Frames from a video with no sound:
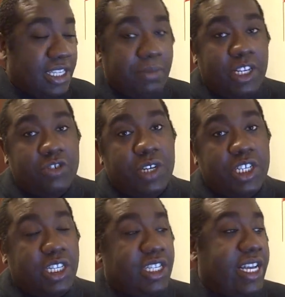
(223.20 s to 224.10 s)
his
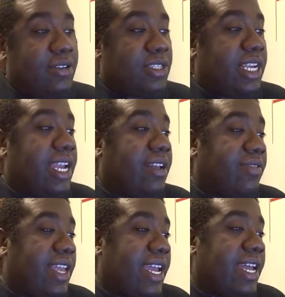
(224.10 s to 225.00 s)
administration is now
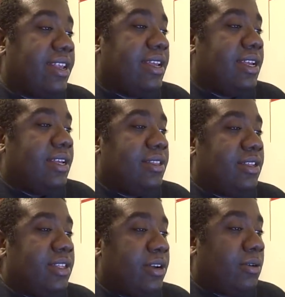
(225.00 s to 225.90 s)
saying that
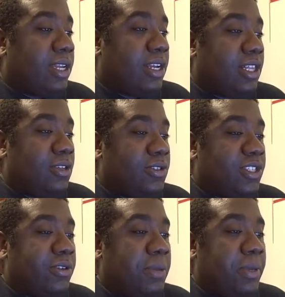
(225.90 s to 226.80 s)
they're only going to
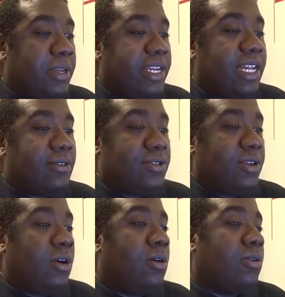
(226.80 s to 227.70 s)
lose thirty billion dollars
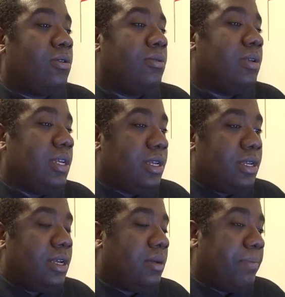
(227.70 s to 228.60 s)
on the auto
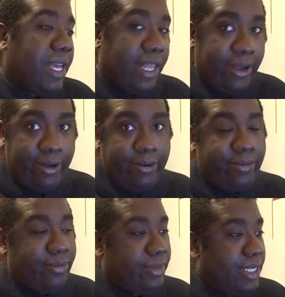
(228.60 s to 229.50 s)
bailout.
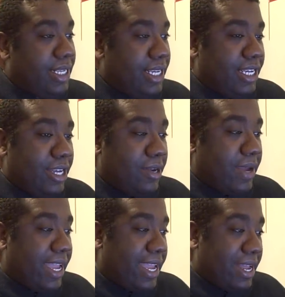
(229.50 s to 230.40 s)
You
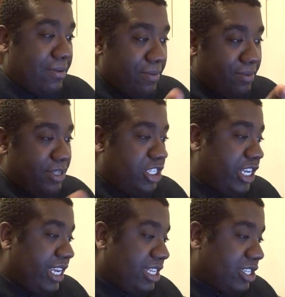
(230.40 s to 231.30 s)
know, and
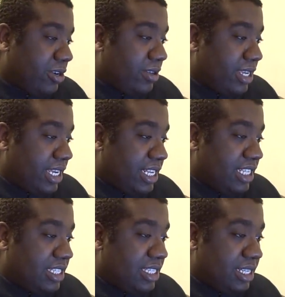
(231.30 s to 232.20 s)
Gene Sperling
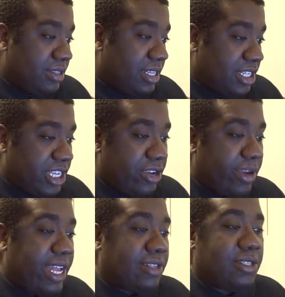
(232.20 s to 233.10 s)
is the
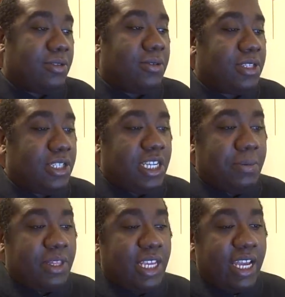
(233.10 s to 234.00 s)
senior counsel to
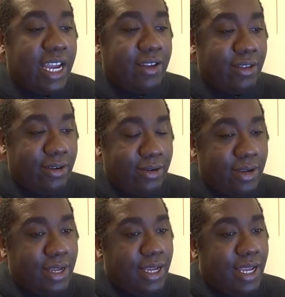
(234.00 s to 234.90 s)
Timothy Geithner,